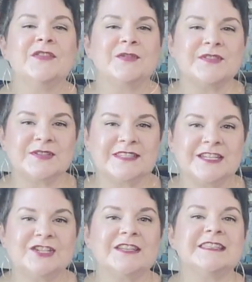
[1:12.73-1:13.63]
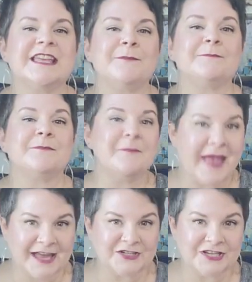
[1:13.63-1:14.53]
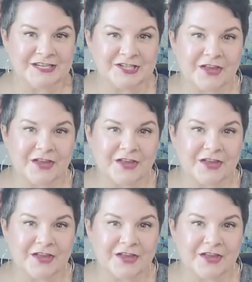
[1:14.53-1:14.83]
Those are stitches that match each